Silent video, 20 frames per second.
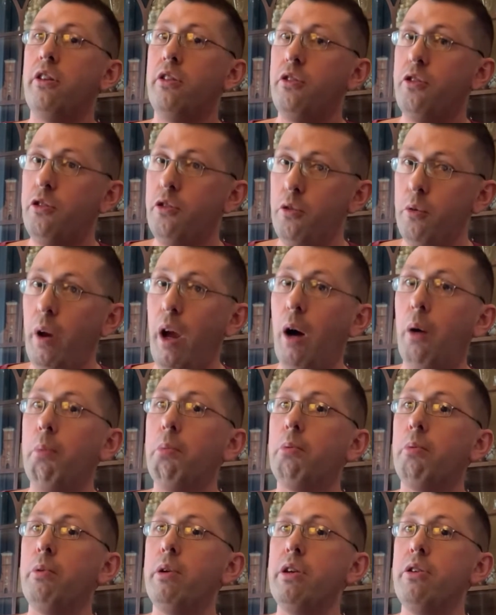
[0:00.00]
to help
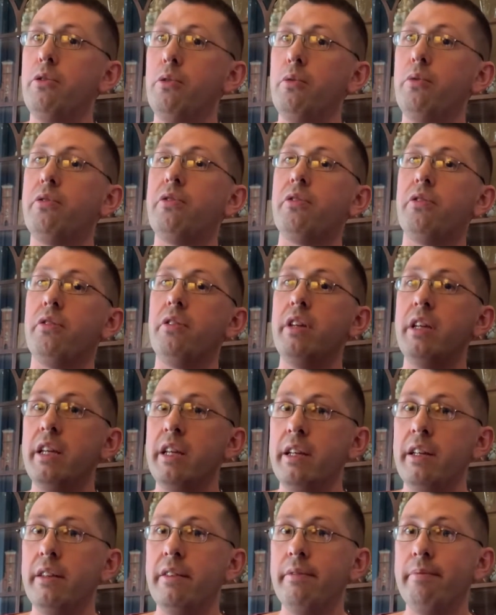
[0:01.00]
reduce
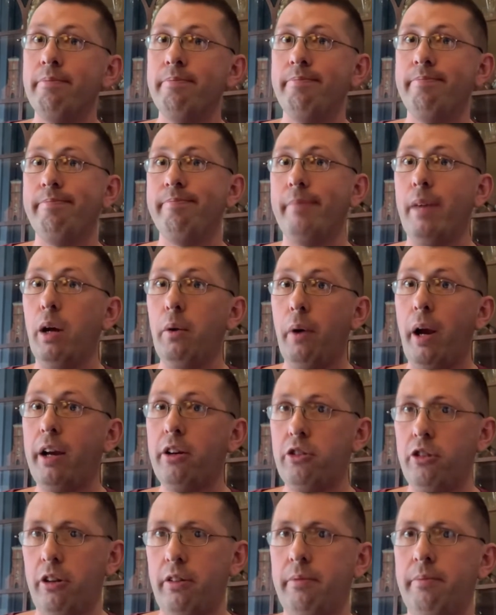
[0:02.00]
the erection.